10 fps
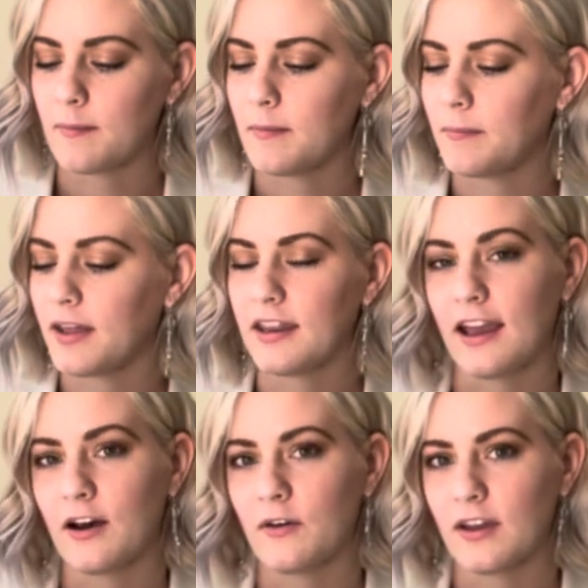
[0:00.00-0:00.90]
But
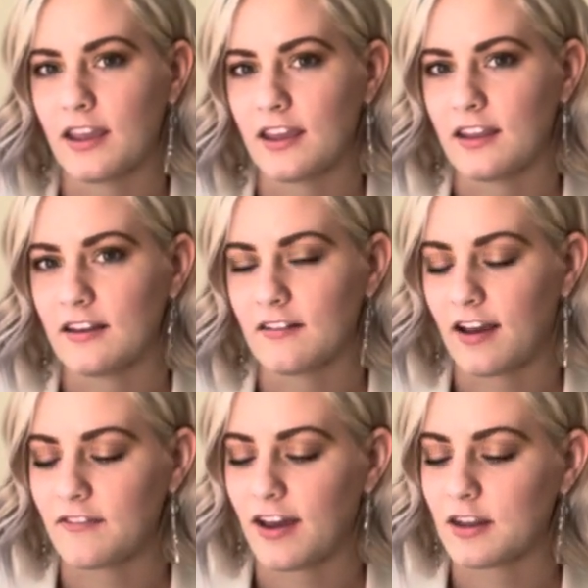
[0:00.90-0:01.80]
now
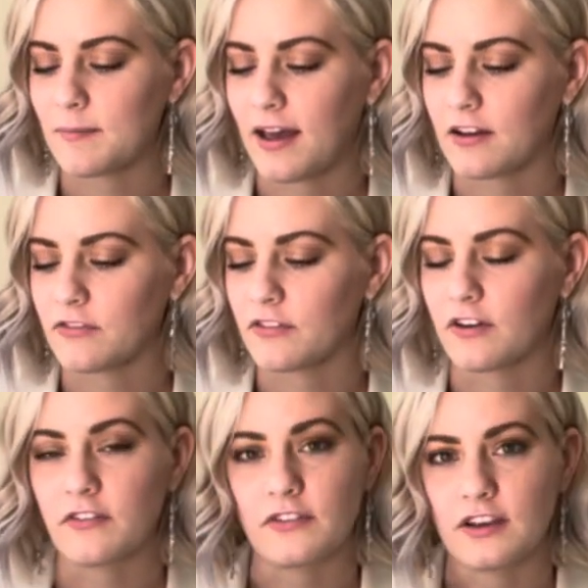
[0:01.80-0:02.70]
I've had the bag for
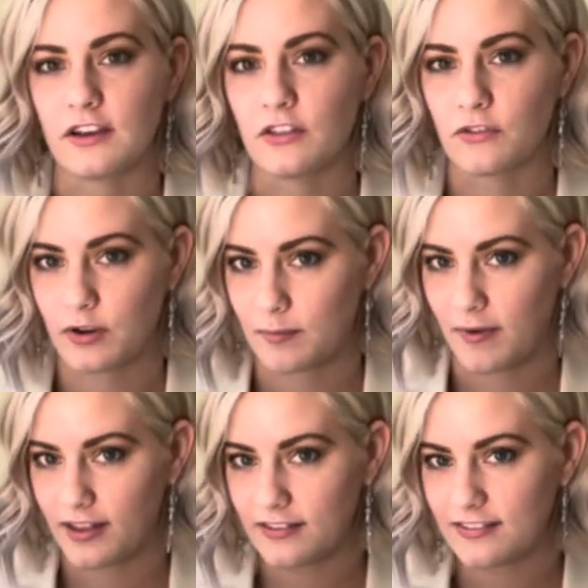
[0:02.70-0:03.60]
roughly 3
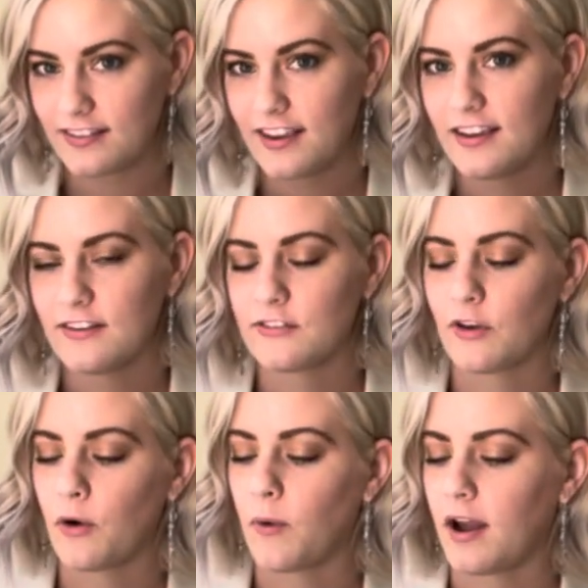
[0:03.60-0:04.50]
months.
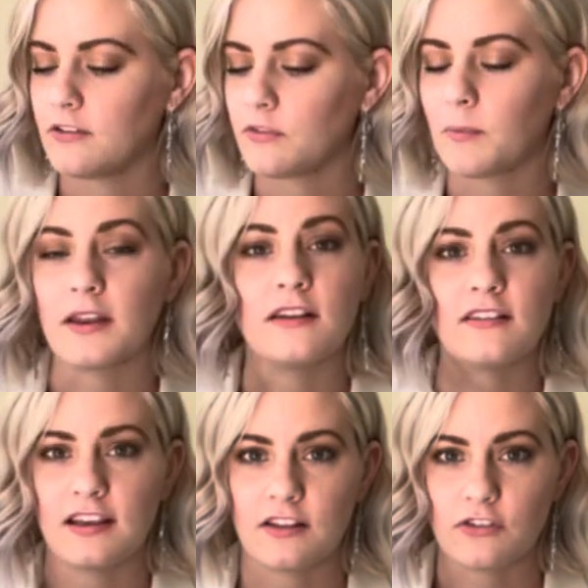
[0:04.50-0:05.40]
So I just wanted
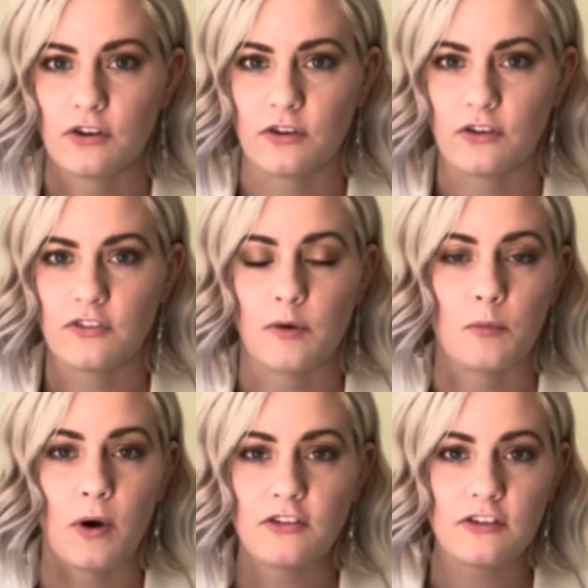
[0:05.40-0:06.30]
to answer some
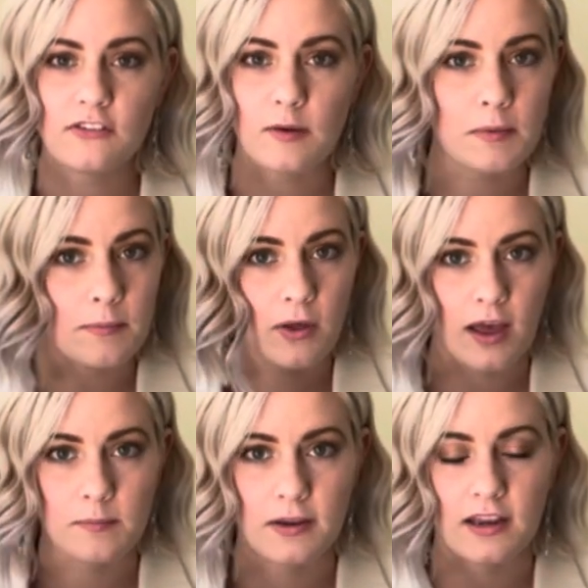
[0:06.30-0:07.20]
questions that people
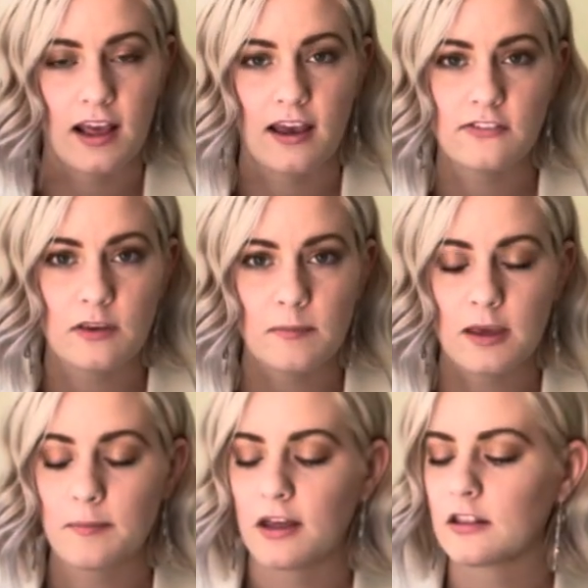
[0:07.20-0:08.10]
had been asking me
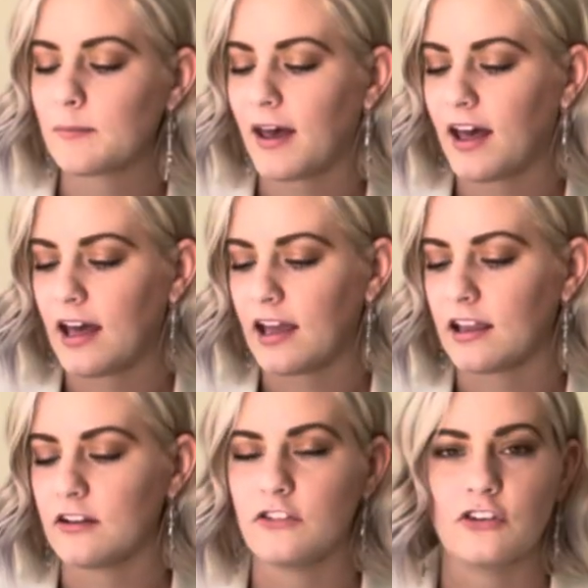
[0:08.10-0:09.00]
about the
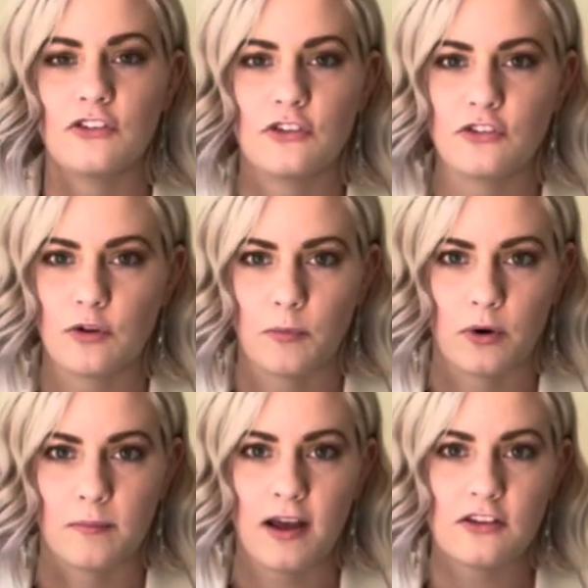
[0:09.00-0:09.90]
bag, just do some
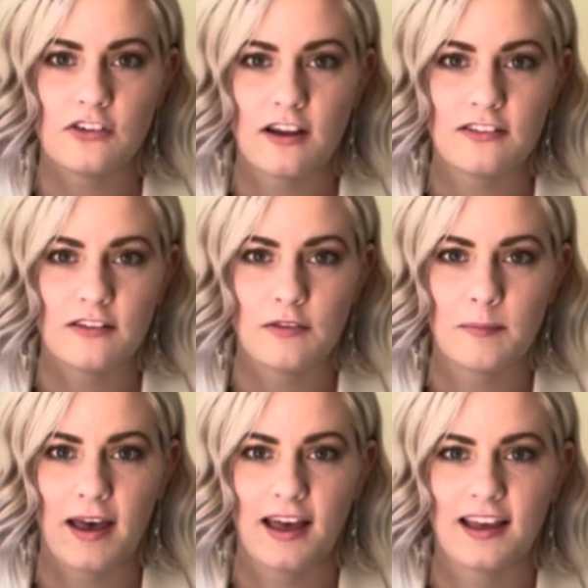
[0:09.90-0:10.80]
more mod shots of the
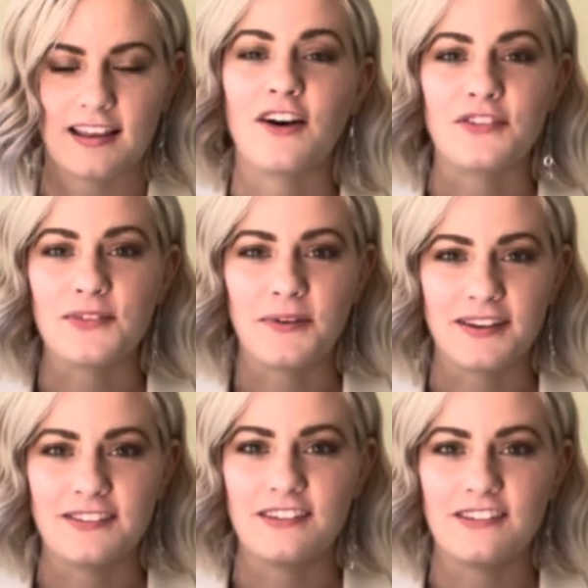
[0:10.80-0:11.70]
bag. I also
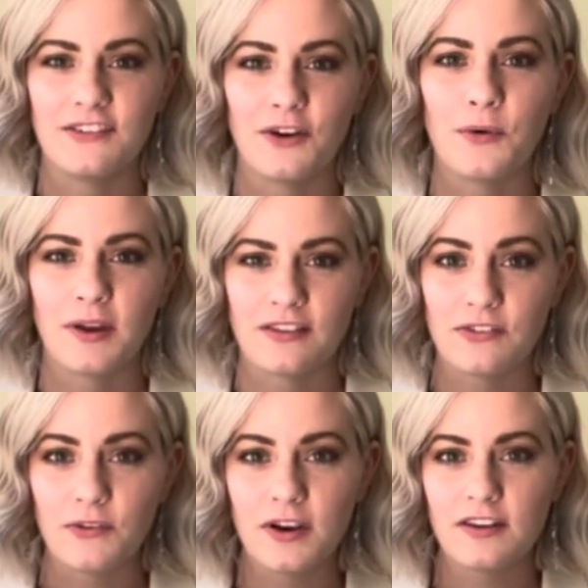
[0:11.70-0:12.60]
wanted to do a quick
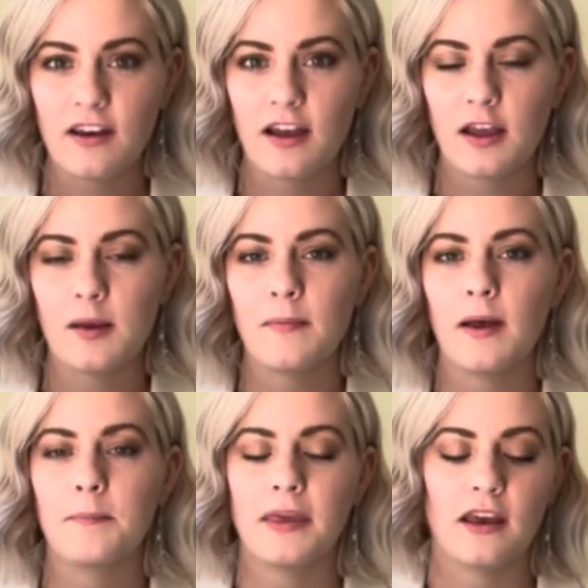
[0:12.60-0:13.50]
story time
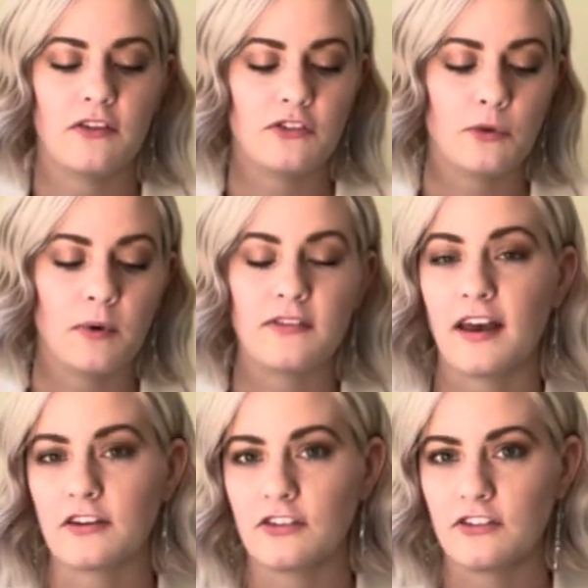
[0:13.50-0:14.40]
because there was
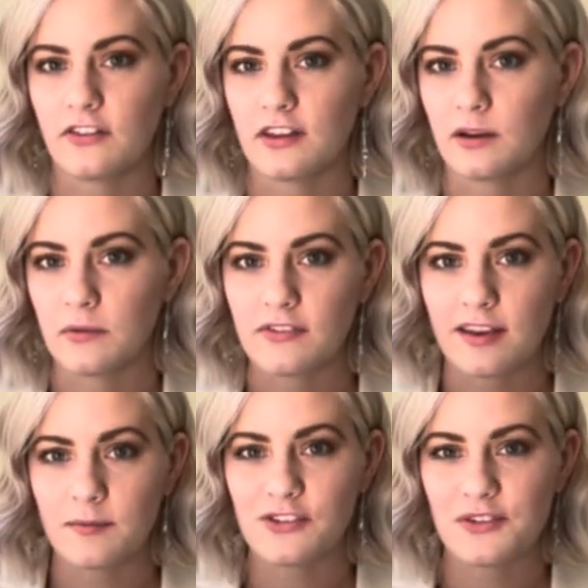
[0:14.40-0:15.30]
actually something that was
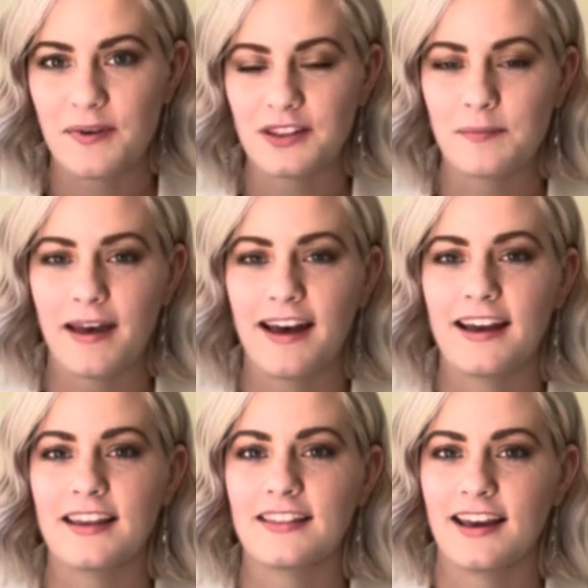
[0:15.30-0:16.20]
damaged about the
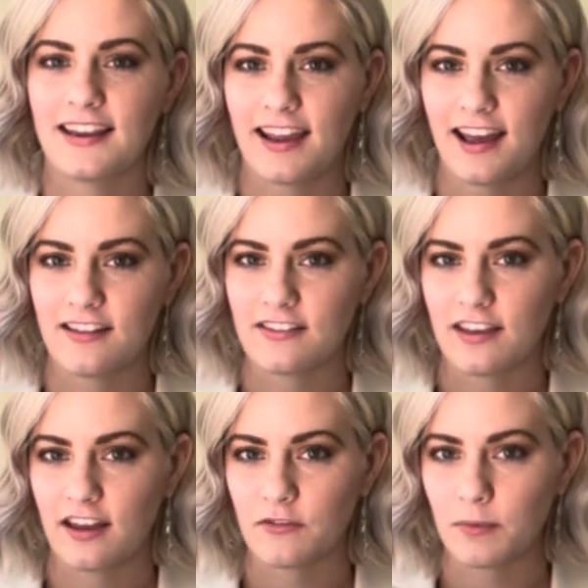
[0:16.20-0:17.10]
bag that I had to
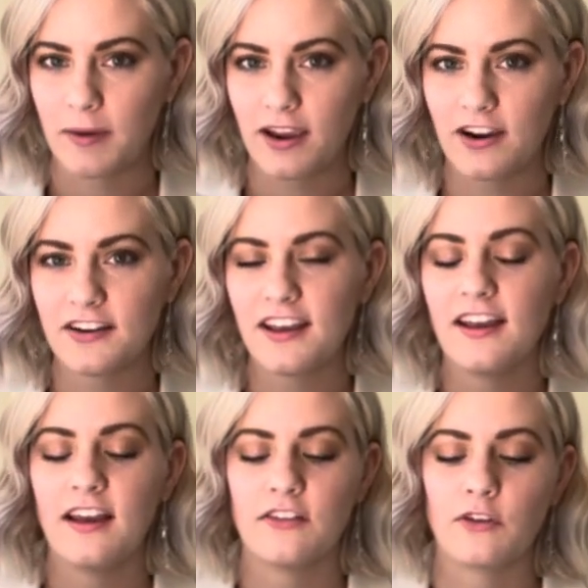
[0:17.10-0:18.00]
get repaired.
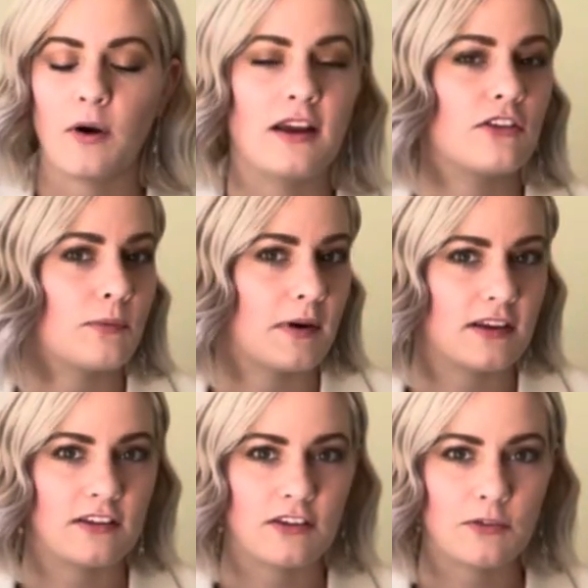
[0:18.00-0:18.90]
So I just
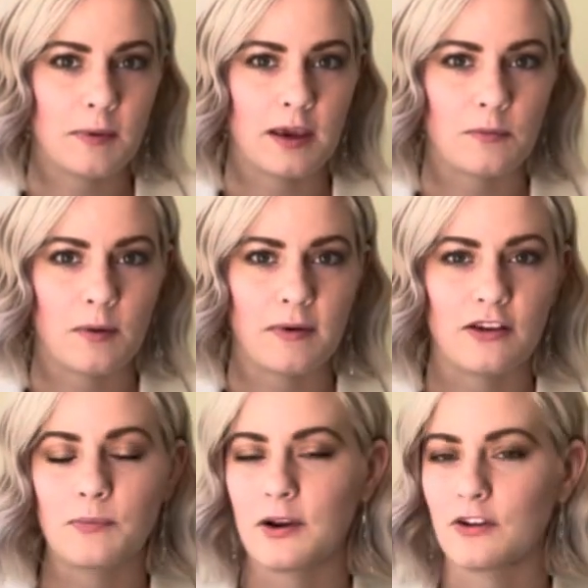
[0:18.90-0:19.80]
wanted to explain what my
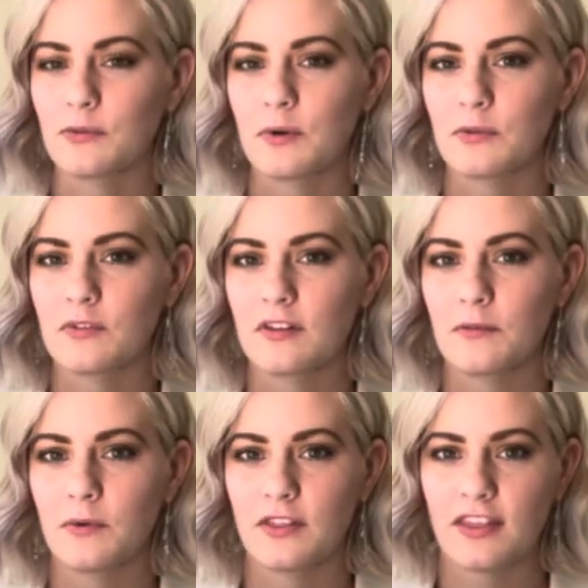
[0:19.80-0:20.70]
experience was
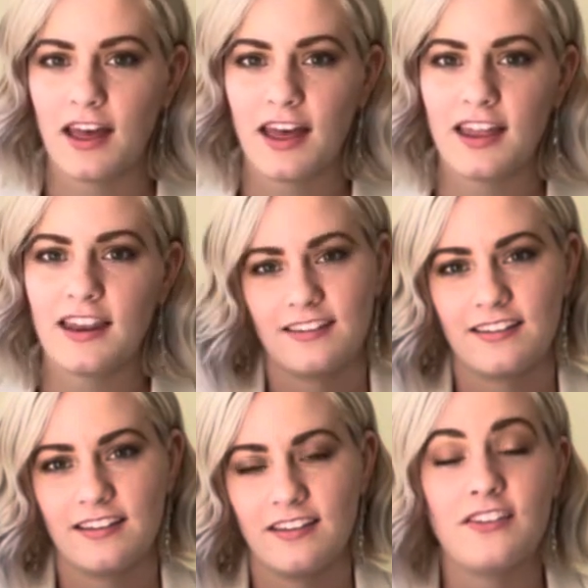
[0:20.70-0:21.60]
with that.
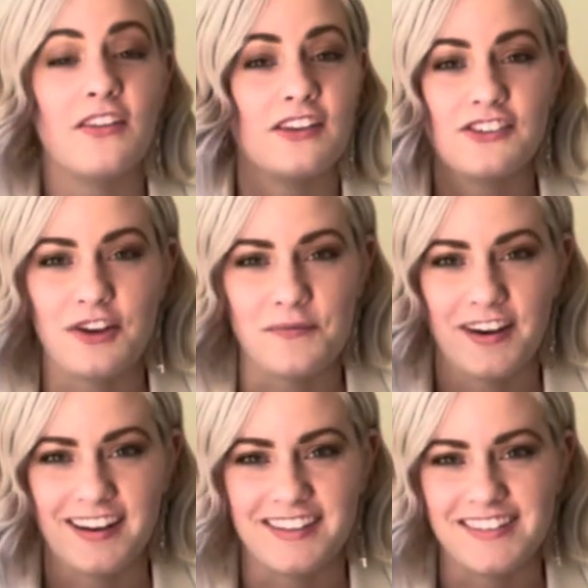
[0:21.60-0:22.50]
So let's jump
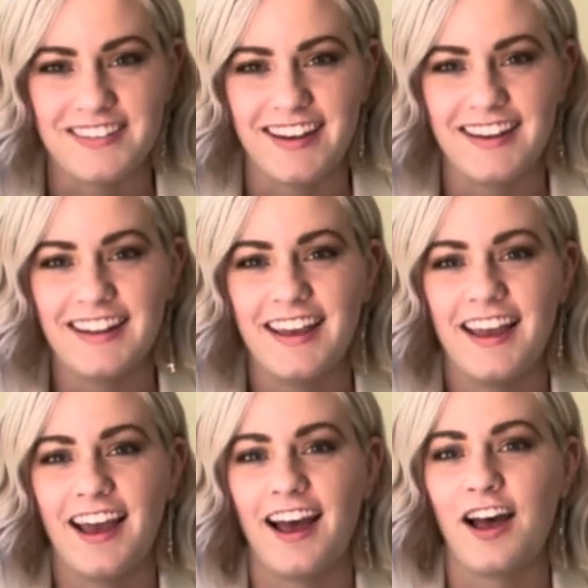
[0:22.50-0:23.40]
right into it.
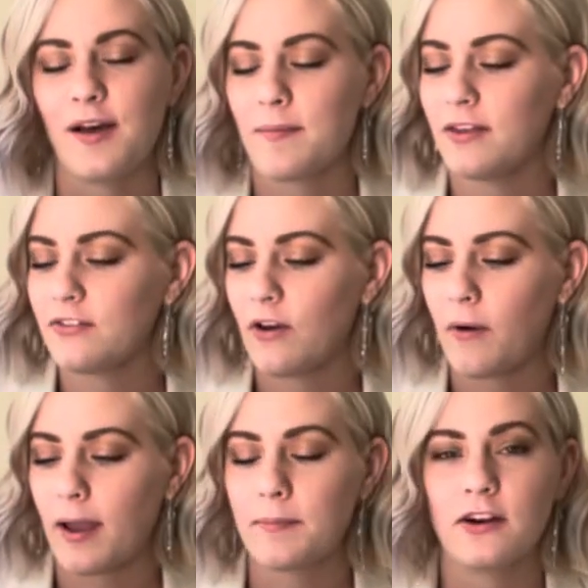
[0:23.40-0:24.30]
So
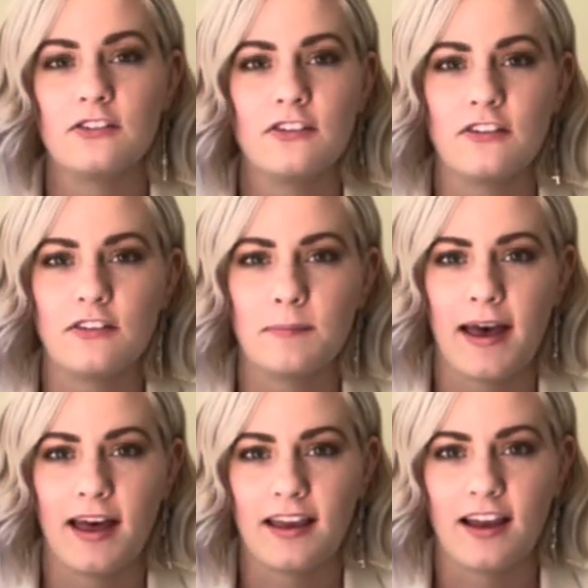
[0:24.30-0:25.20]
I purchased this
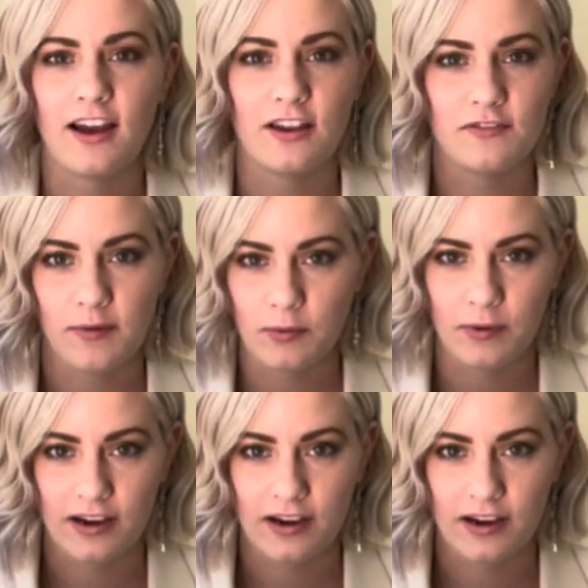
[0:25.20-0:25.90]
bag on February